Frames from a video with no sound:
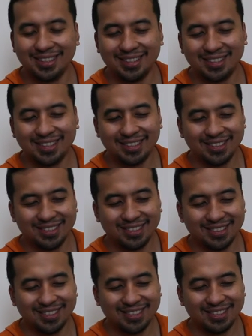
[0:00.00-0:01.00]

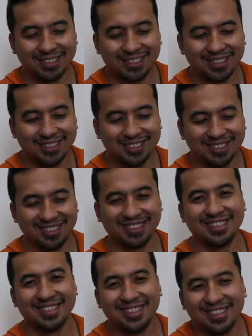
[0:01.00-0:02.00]

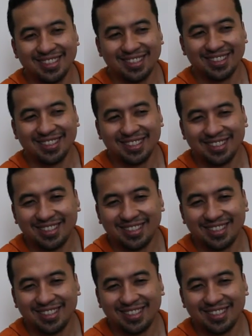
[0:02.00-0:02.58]
No words are spoken by the person on screen.